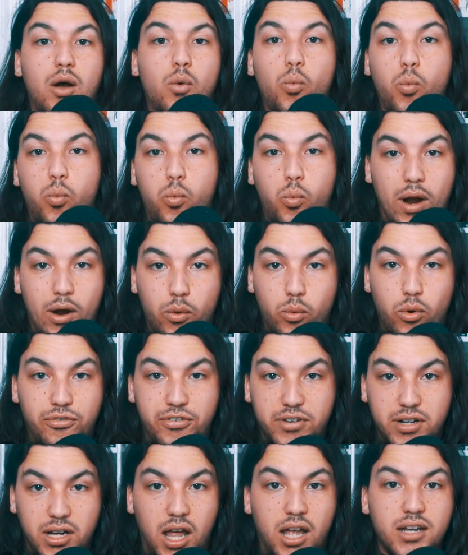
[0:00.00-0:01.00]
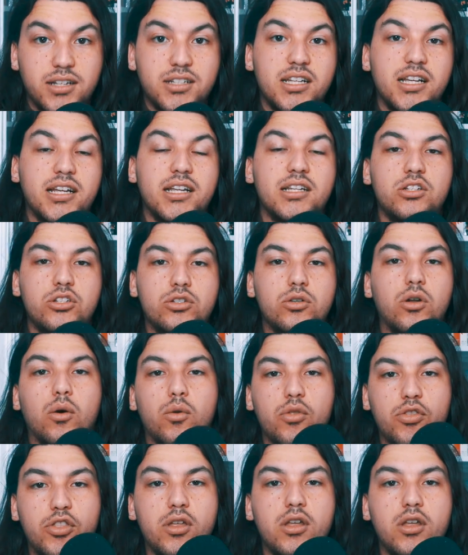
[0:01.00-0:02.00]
Werewolf in London, you know,